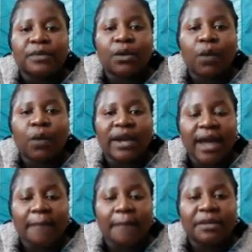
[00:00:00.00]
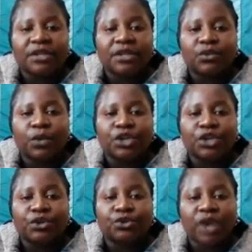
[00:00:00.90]
what happens when
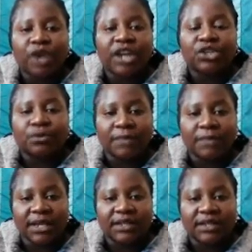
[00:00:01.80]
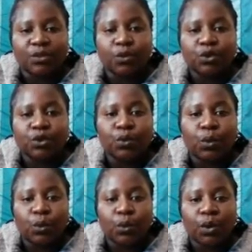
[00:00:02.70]
you try to mix
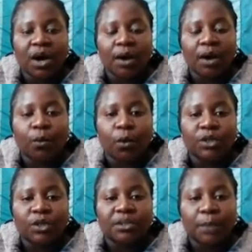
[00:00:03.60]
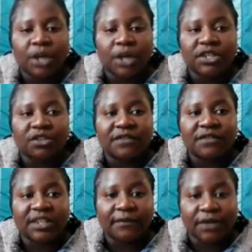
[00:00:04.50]
two water bodies of
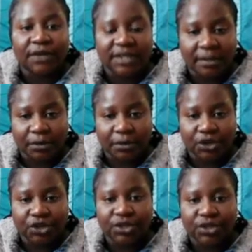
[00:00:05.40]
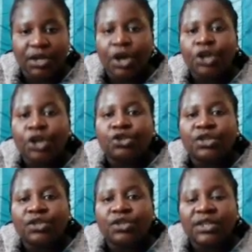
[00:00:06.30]
different temperatures. So
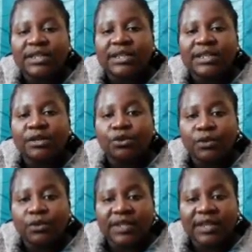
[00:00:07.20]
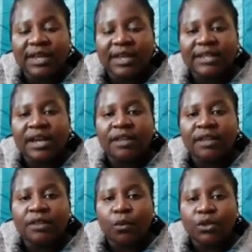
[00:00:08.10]
as you can see, you'll see that
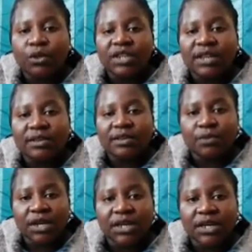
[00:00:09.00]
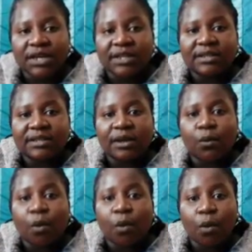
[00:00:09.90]
the water in the red is
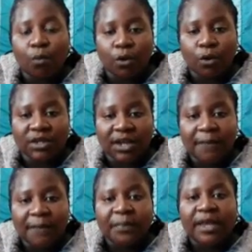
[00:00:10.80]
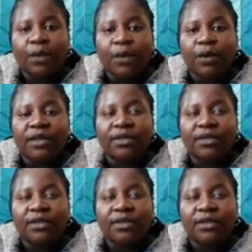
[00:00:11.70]
warm water with